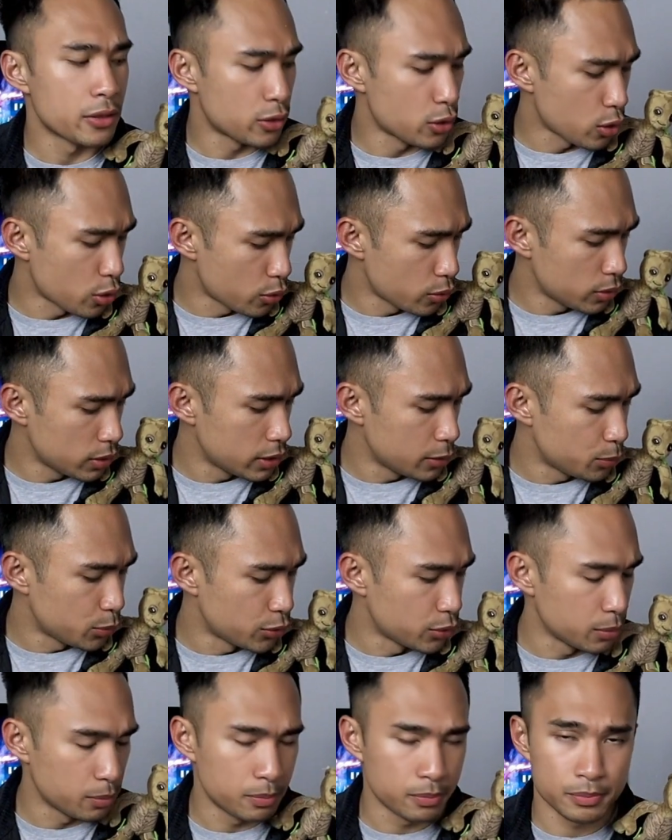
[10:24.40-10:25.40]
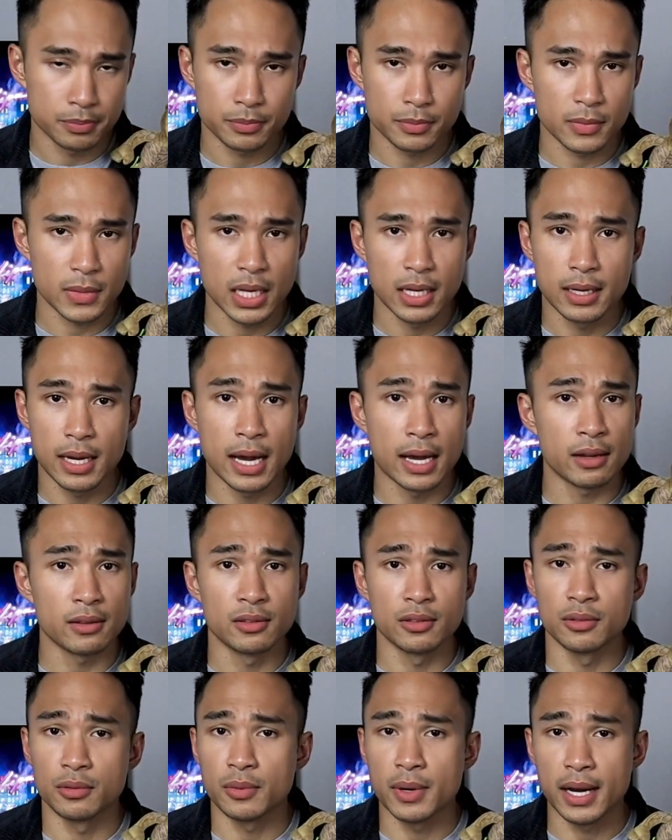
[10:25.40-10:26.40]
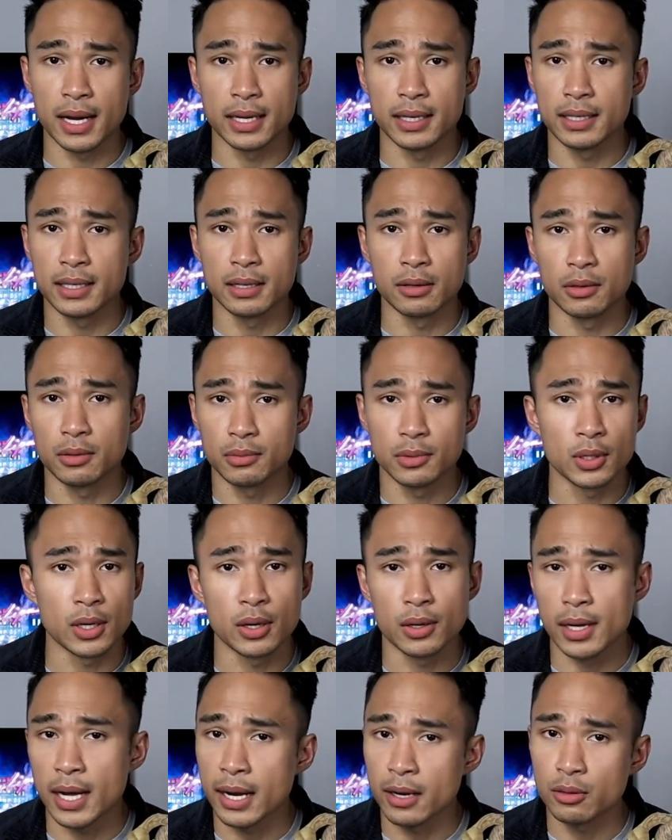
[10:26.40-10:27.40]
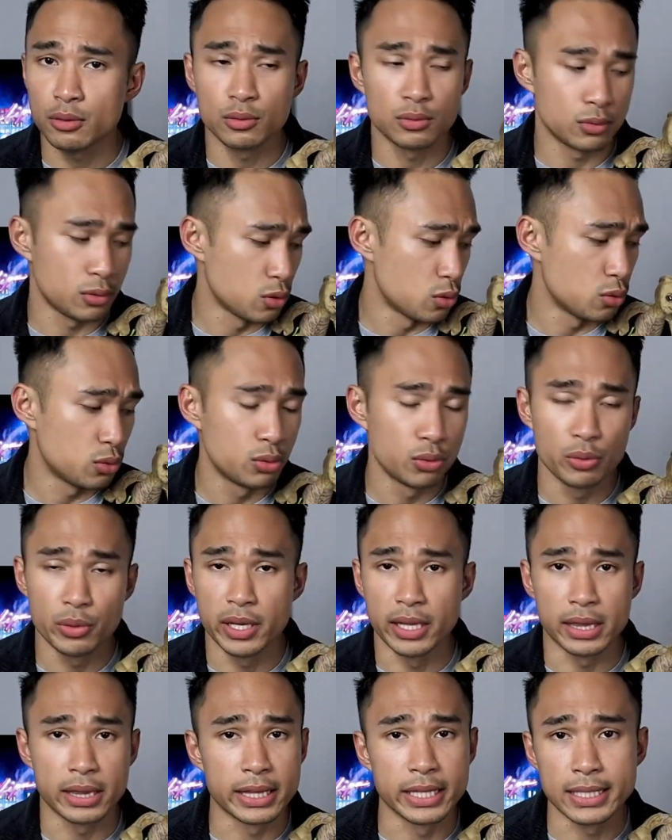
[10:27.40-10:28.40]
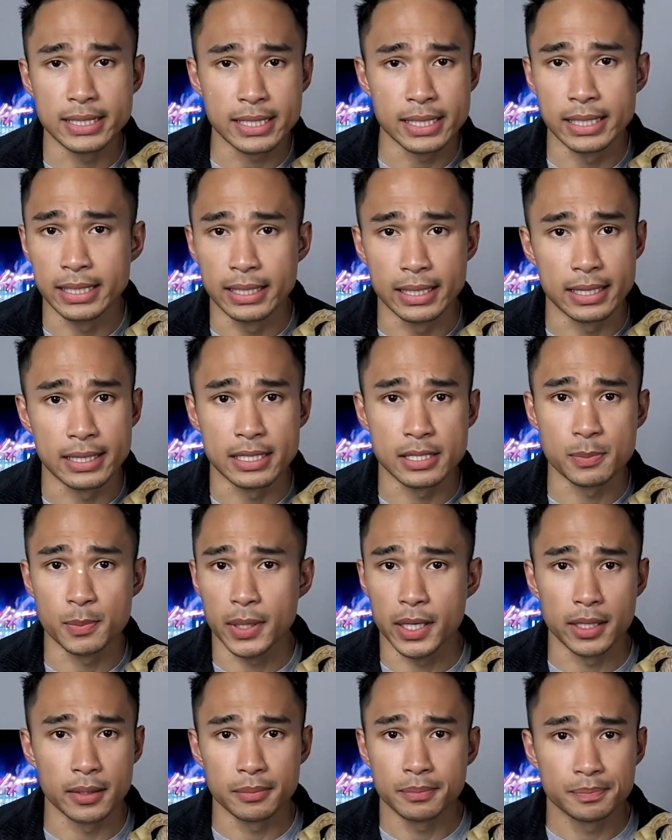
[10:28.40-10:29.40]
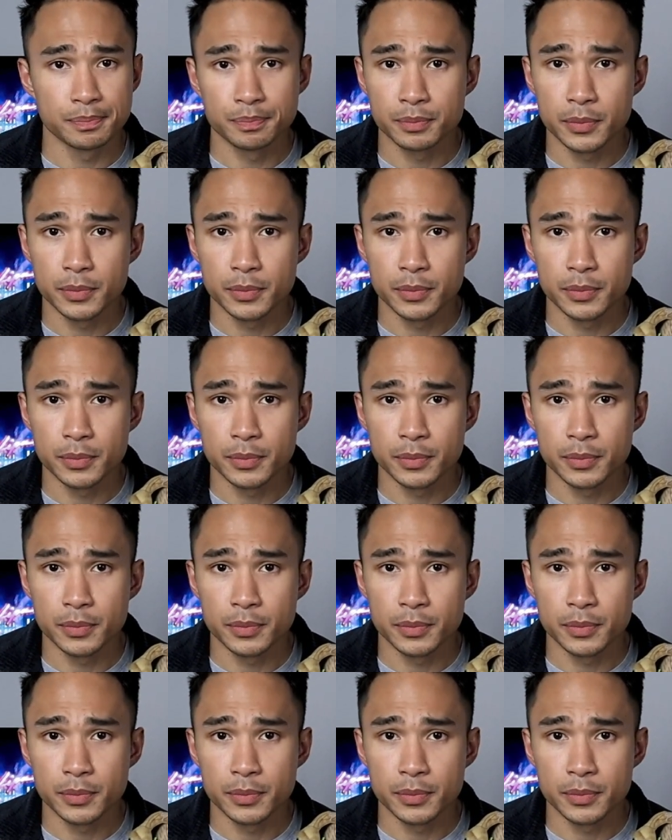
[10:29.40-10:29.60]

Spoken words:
I don't know why. I don't know who he thinks he is, but.